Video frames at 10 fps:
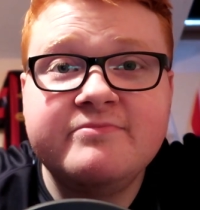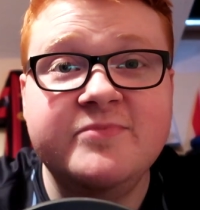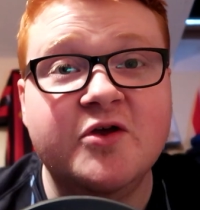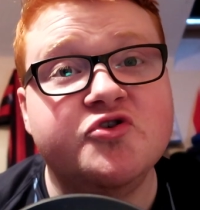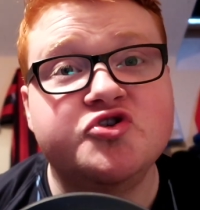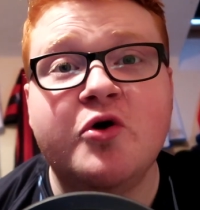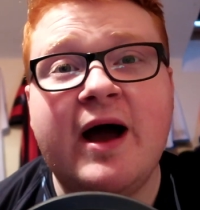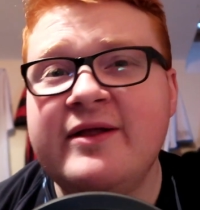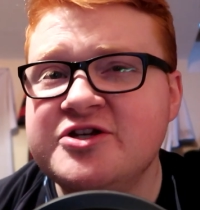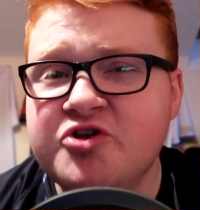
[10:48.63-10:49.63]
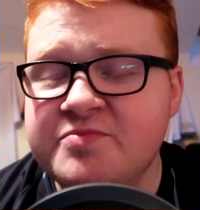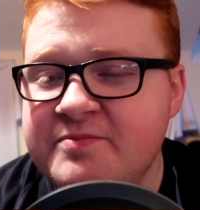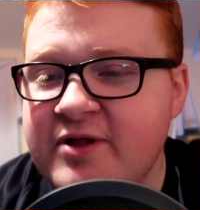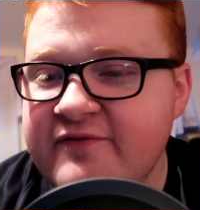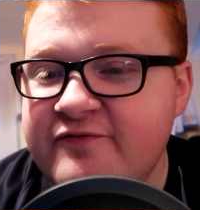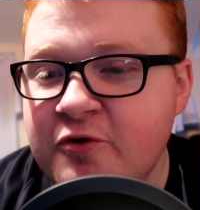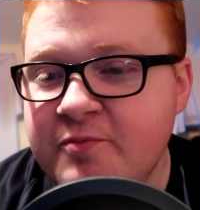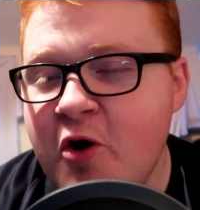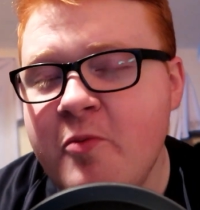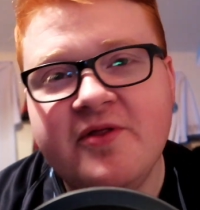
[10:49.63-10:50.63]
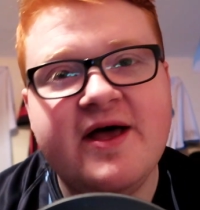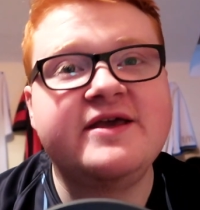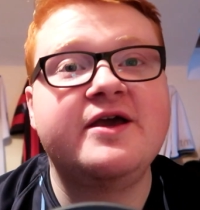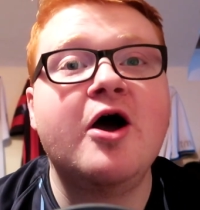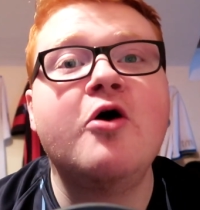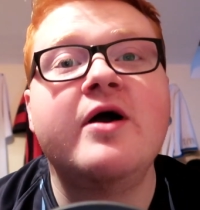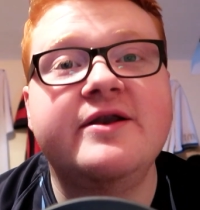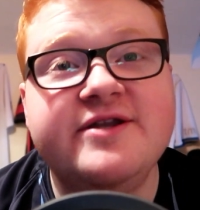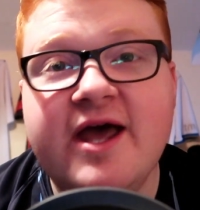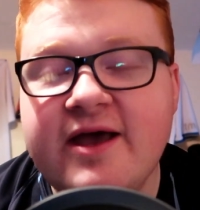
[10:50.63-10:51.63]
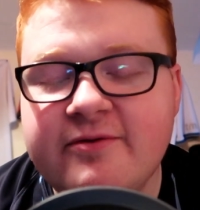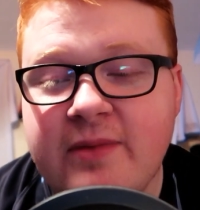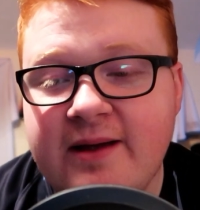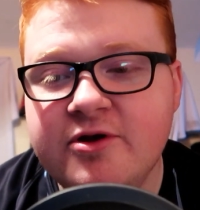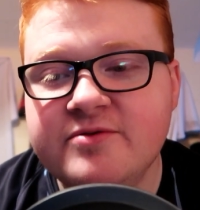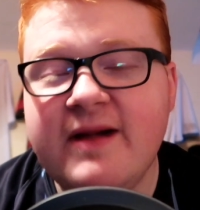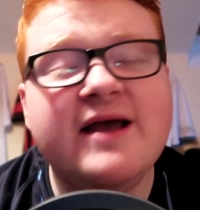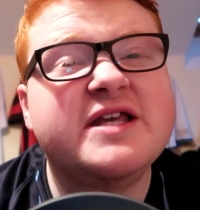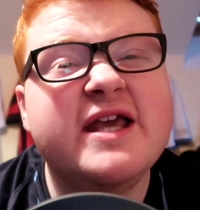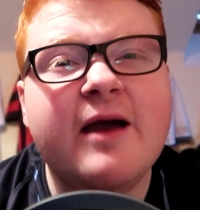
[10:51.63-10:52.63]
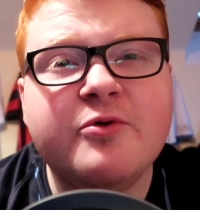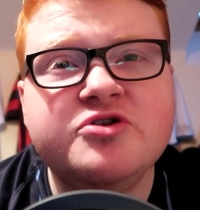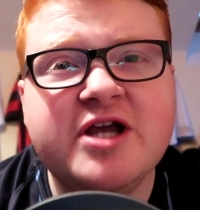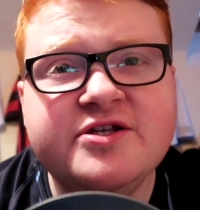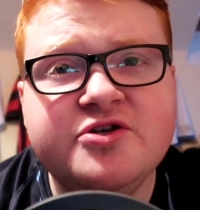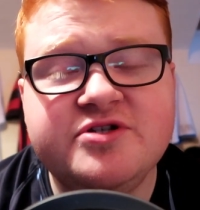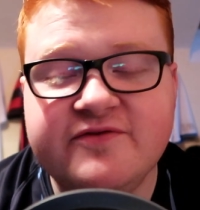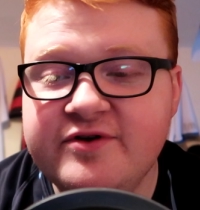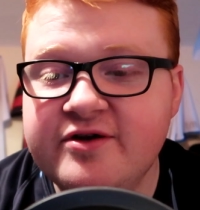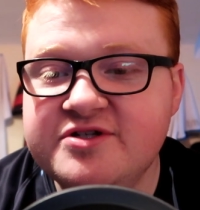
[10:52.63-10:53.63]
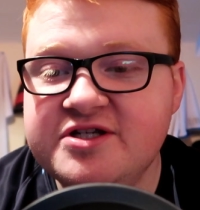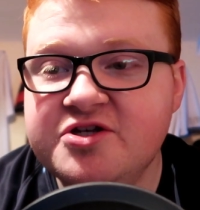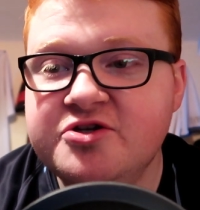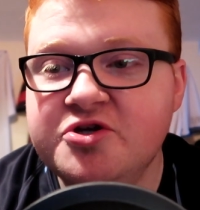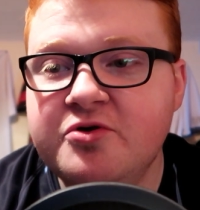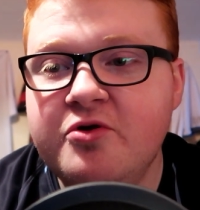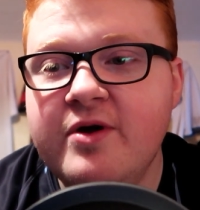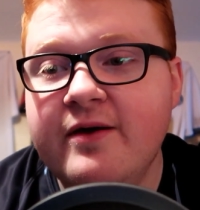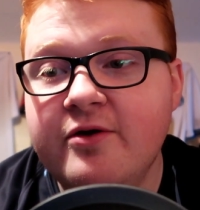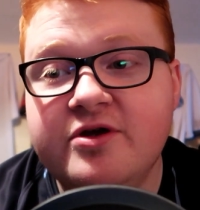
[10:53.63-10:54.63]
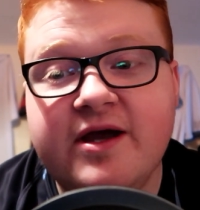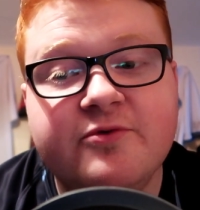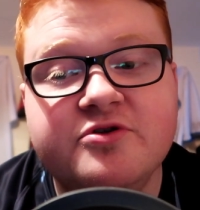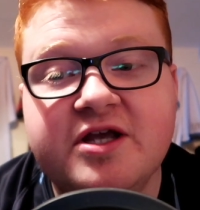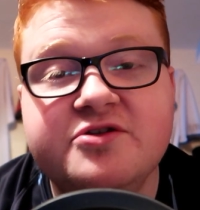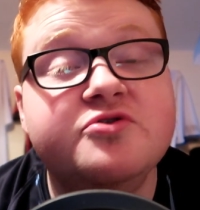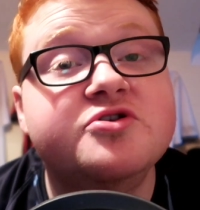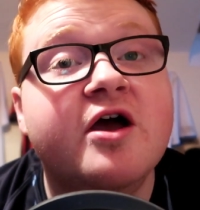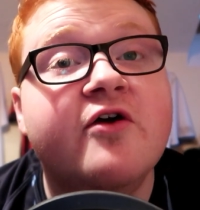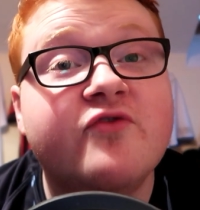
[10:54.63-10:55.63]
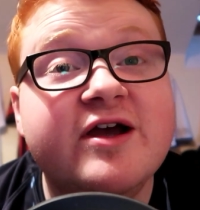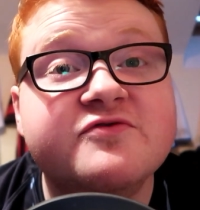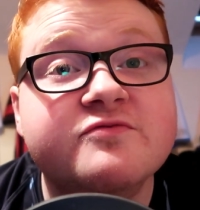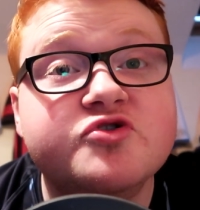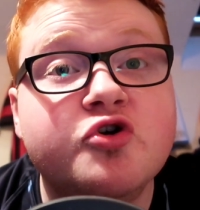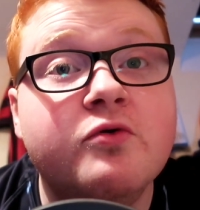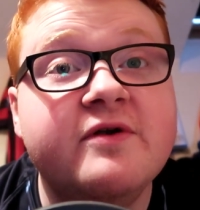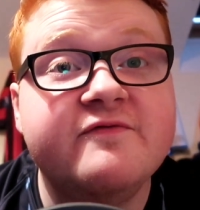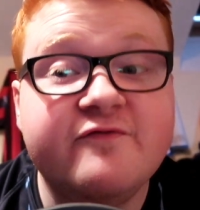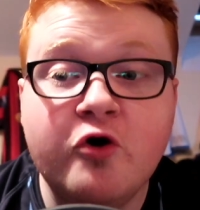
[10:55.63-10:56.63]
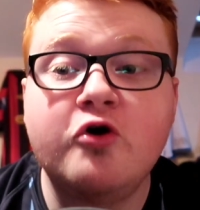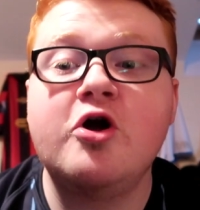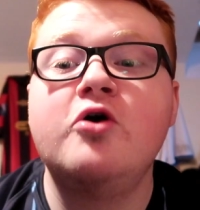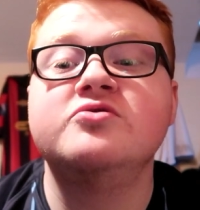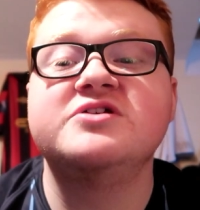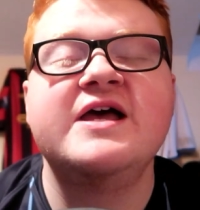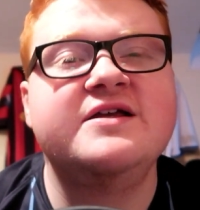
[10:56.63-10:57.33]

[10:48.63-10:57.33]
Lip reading: Not too sure how that stops you playing football, but there you go. And might see Gabriel Jesus if we don't see Sergio Aguero. Gabriel Jesus, fresh from scoring 4 goals.